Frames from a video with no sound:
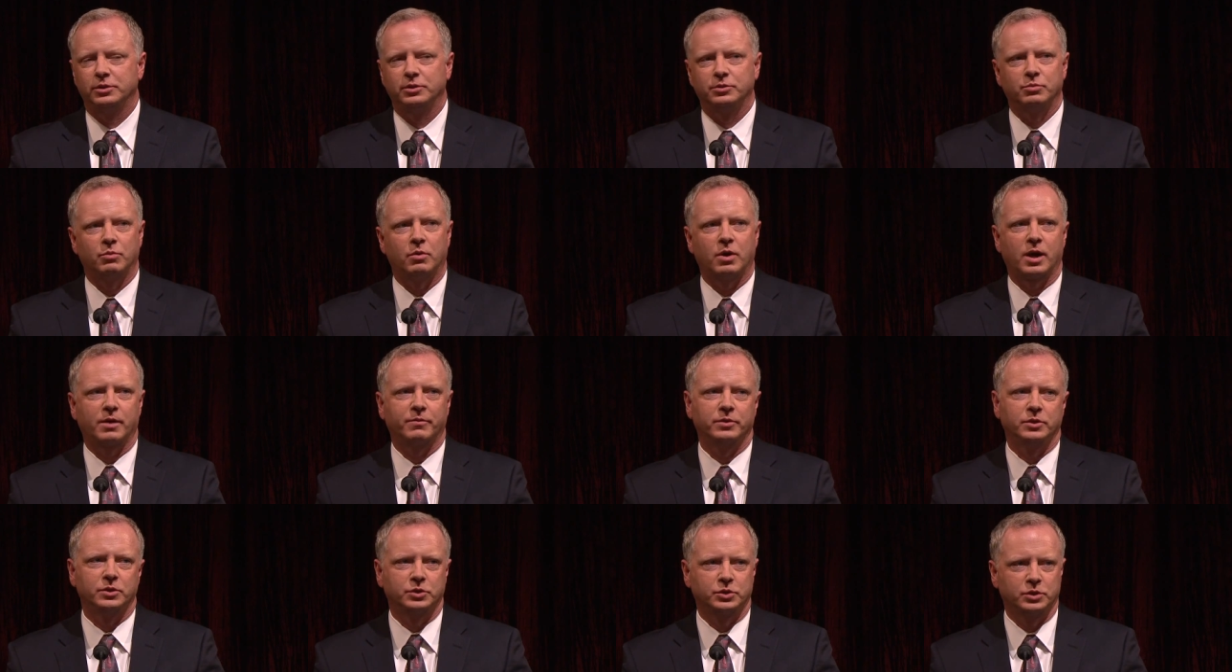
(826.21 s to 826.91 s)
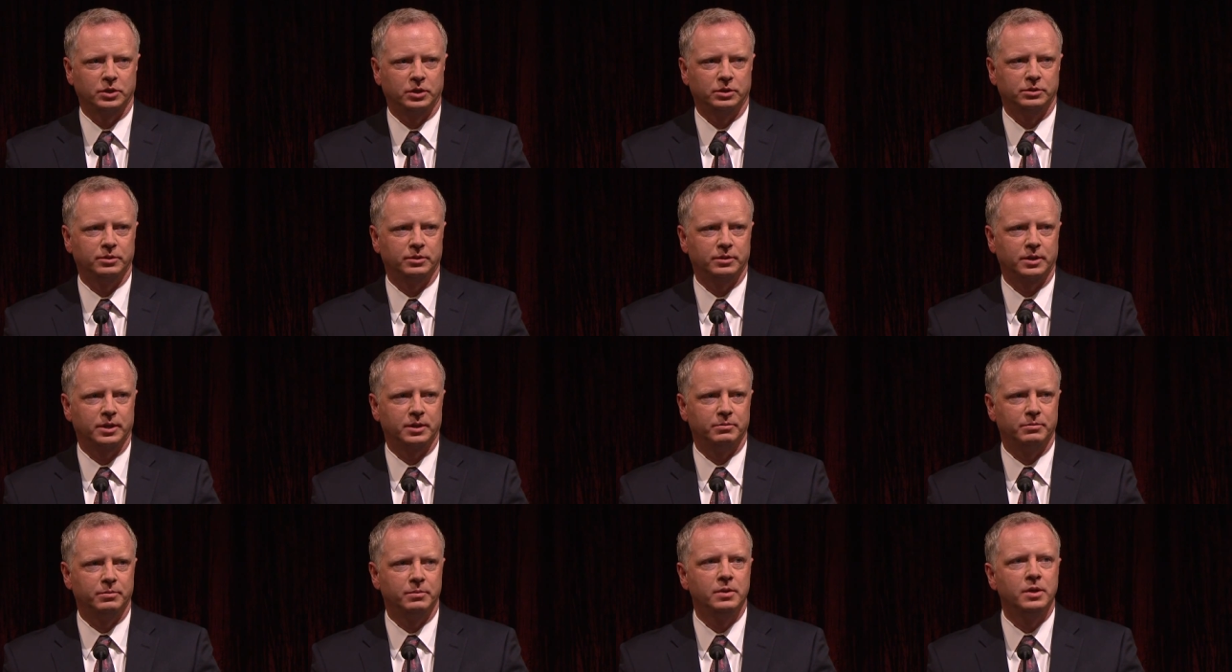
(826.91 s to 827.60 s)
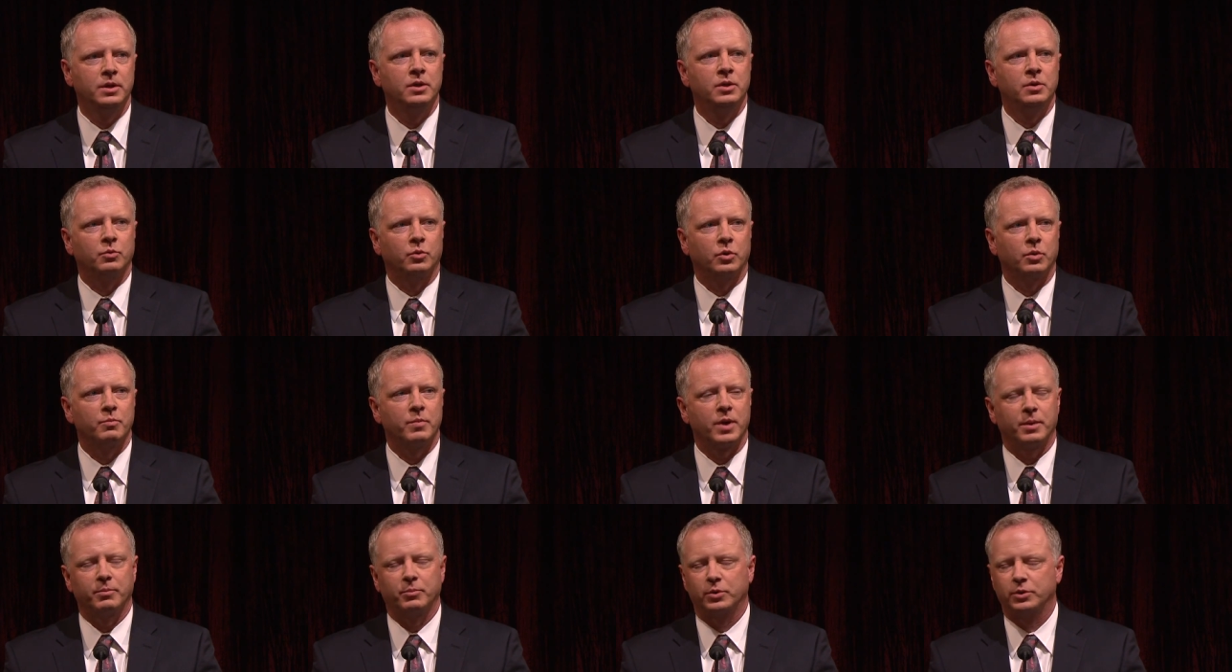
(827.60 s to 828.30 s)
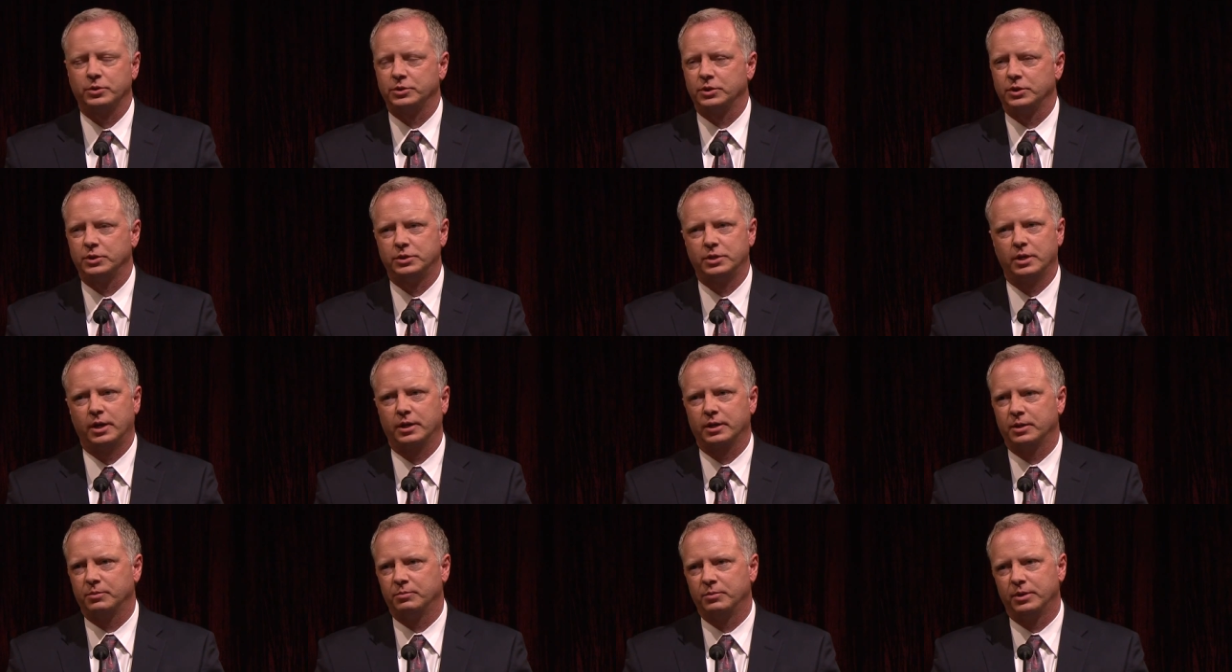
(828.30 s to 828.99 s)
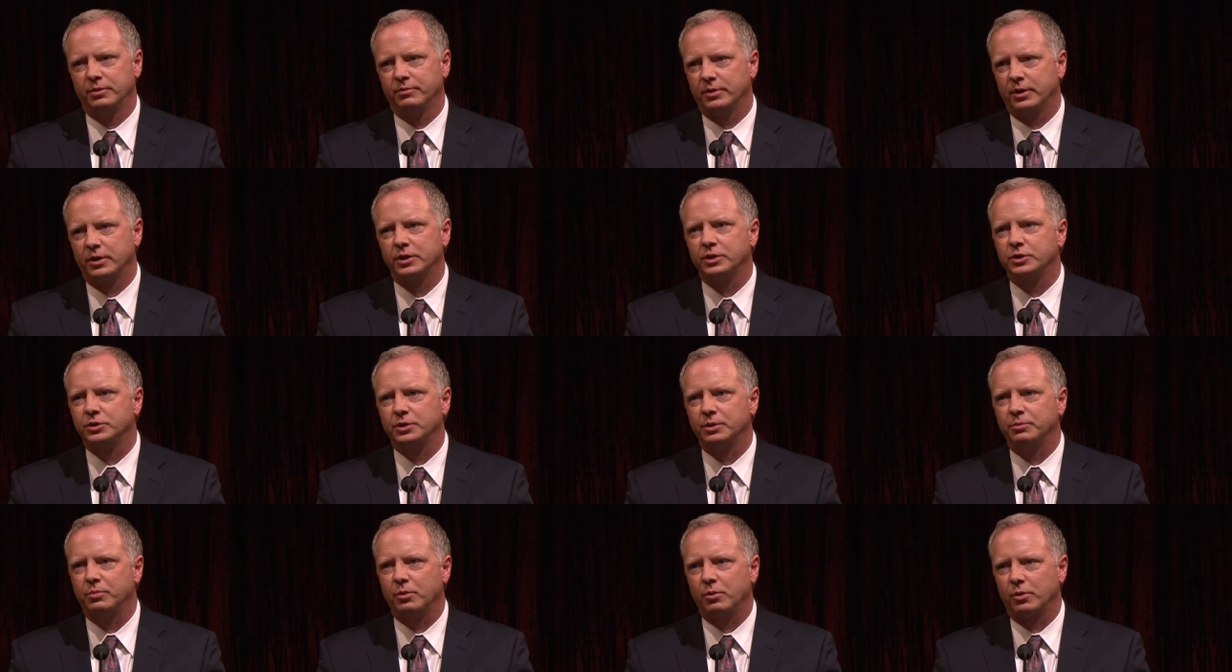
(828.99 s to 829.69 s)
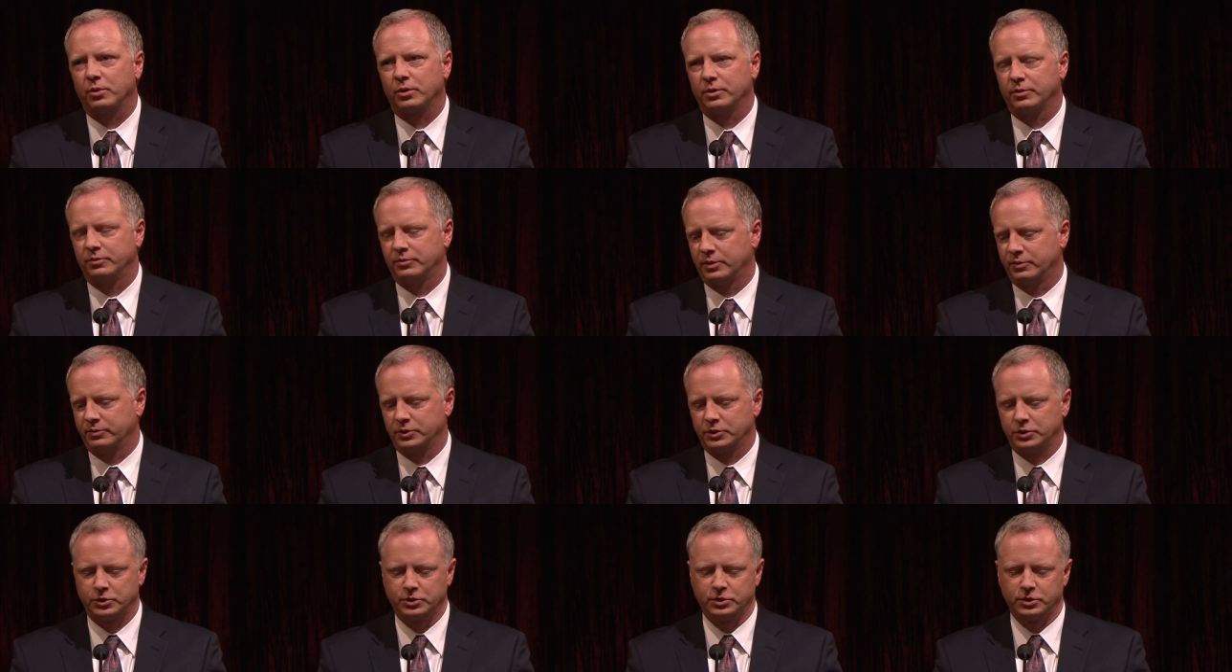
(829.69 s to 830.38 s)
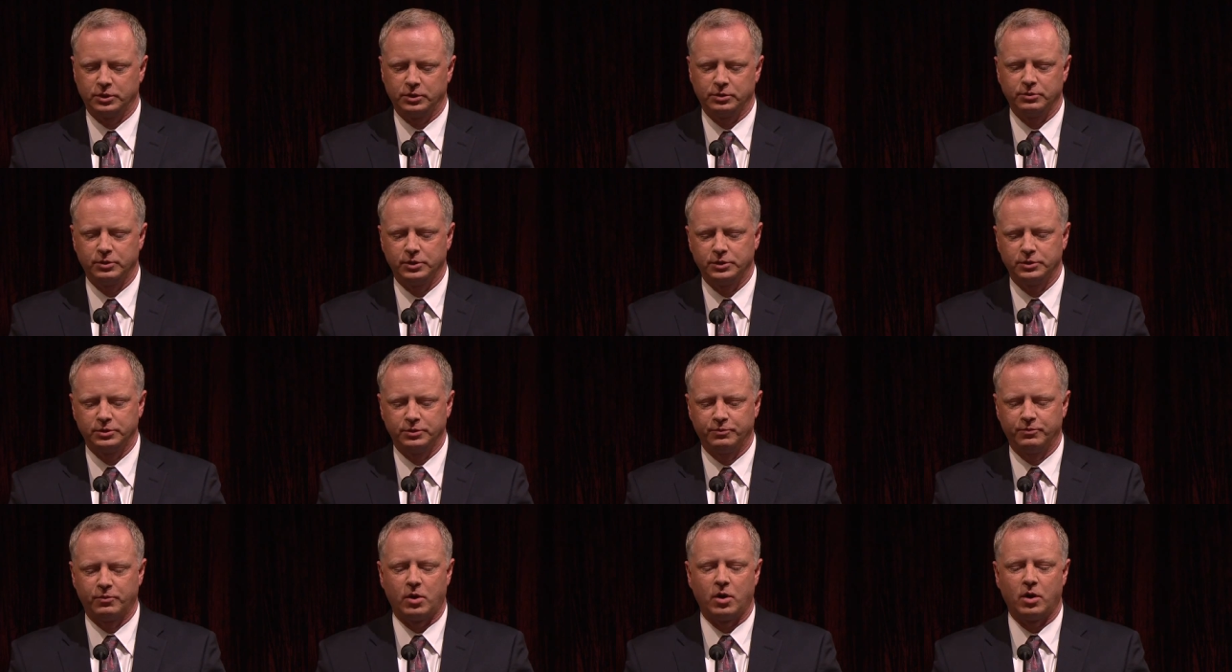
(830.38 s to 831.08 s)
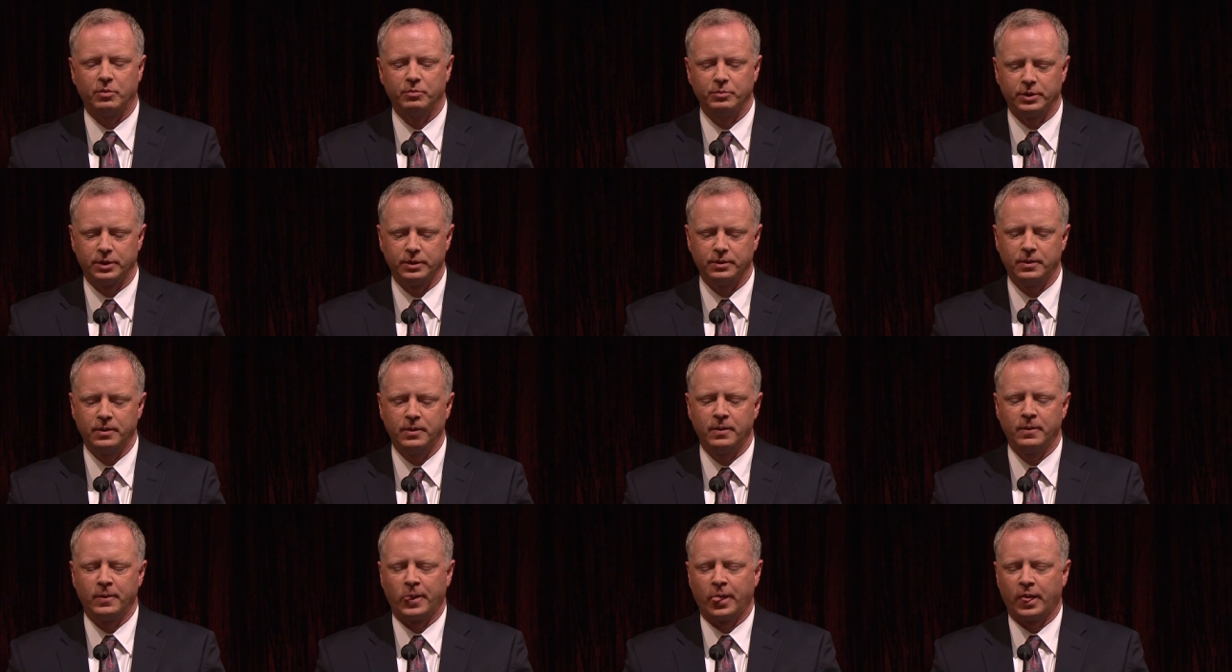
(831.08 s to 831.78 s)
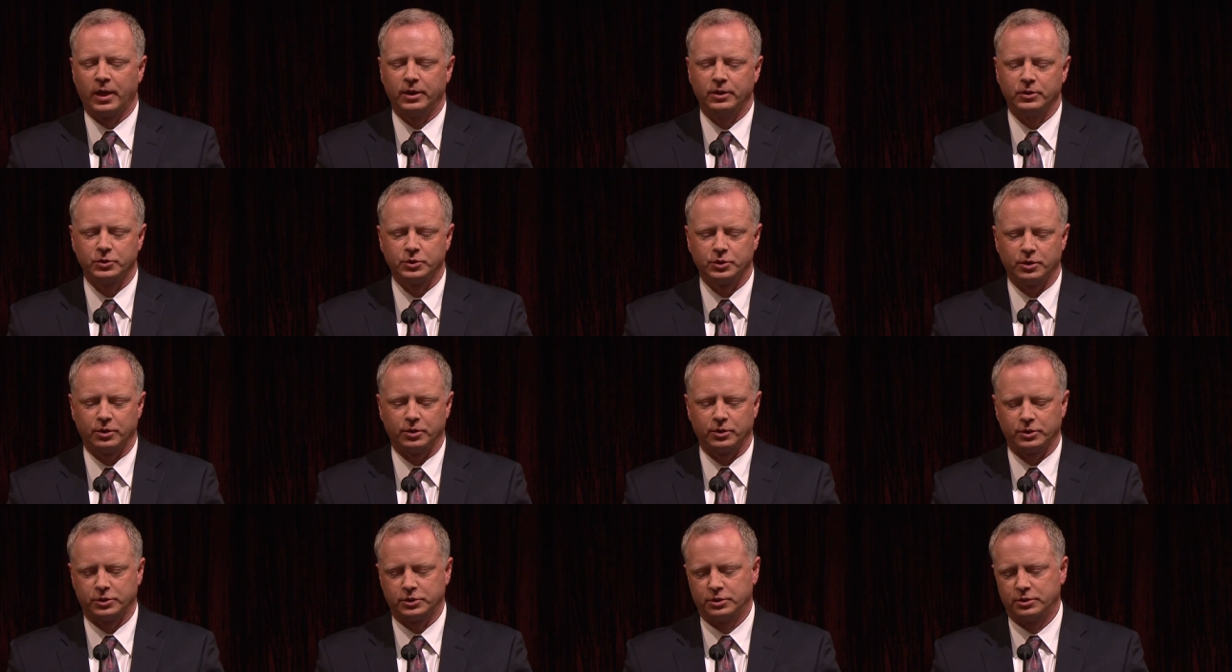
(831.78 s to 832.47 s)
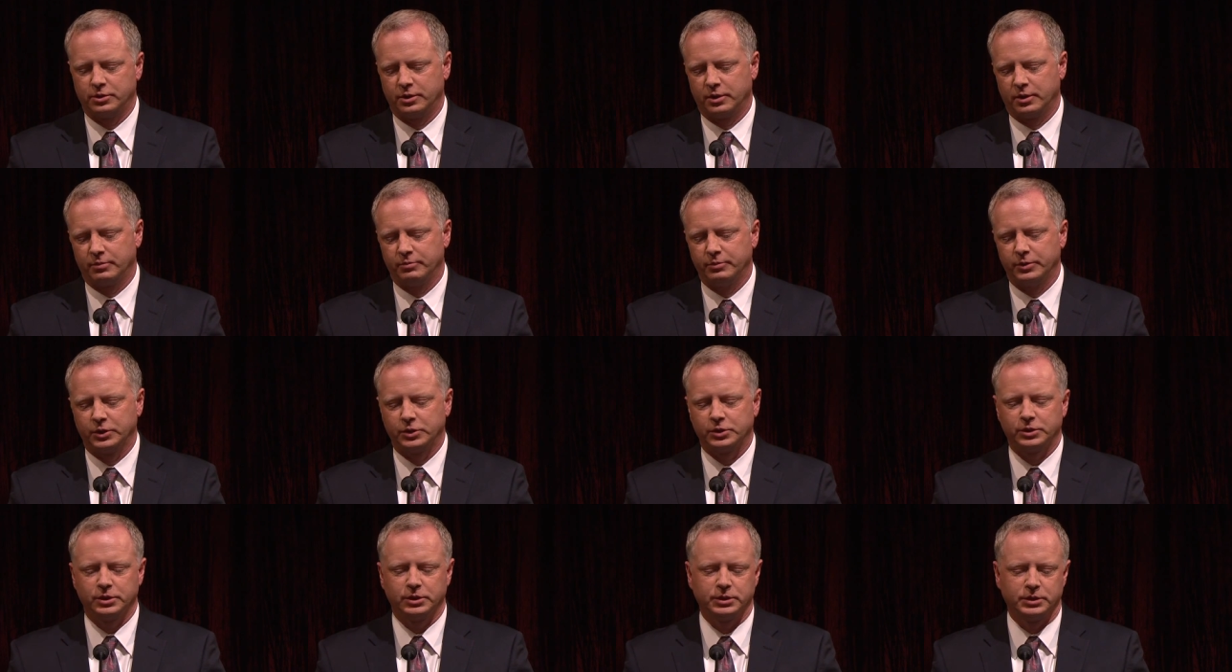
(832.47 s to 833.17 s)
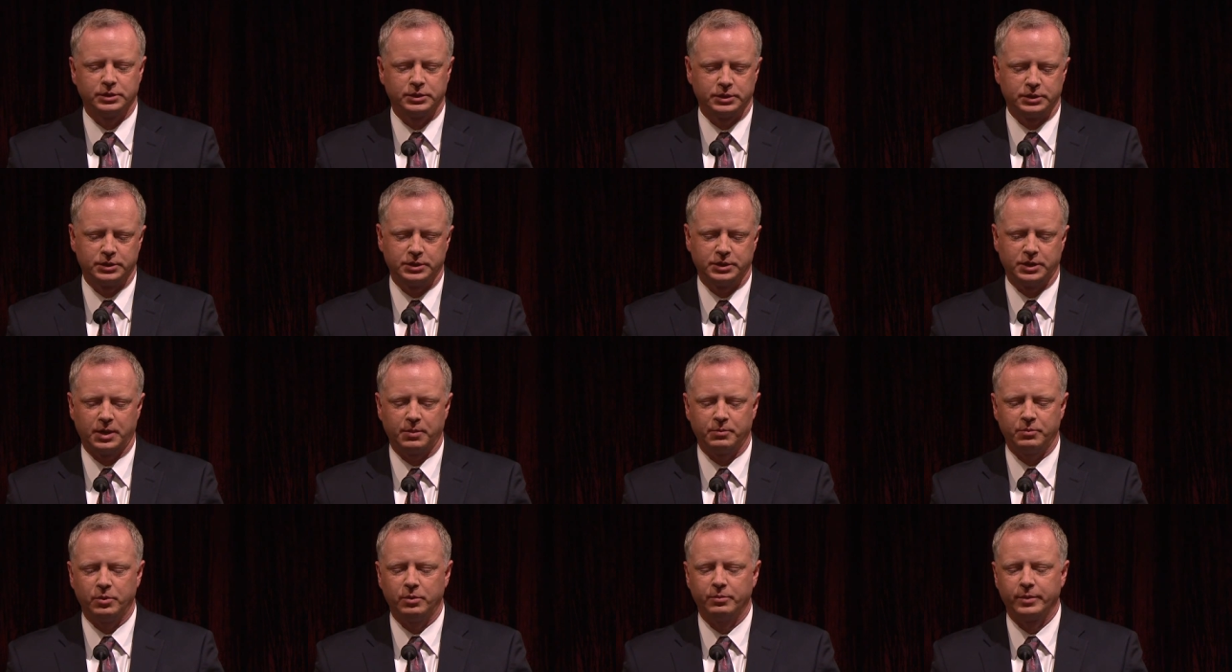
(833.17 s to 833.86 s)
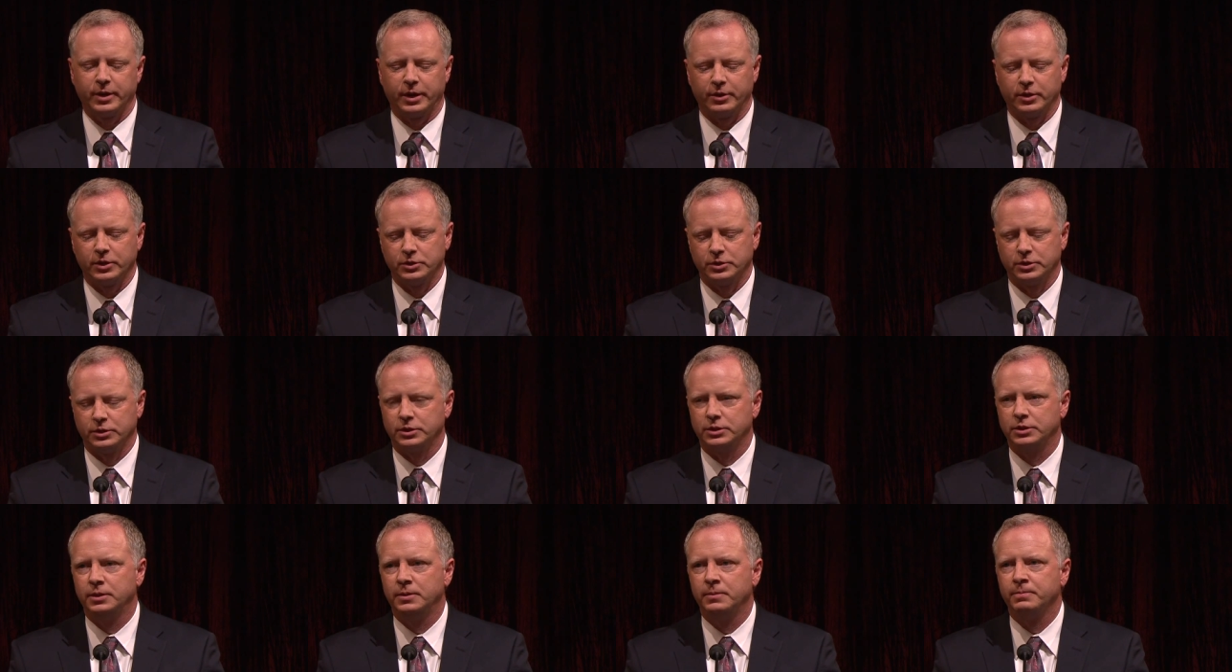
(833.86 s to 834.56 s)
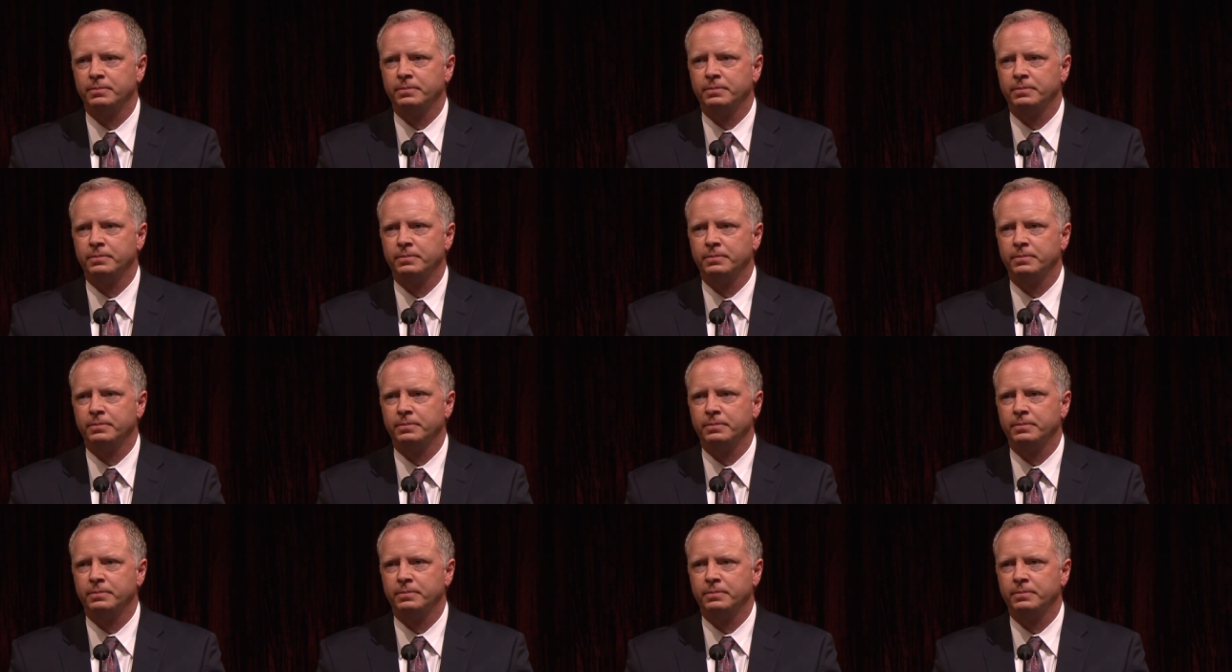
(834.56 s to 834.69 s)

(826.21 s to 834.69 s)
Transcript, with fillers: His wife and children had were members, and John had been very supportive of his children's involvement in church, their missions, temple marriages.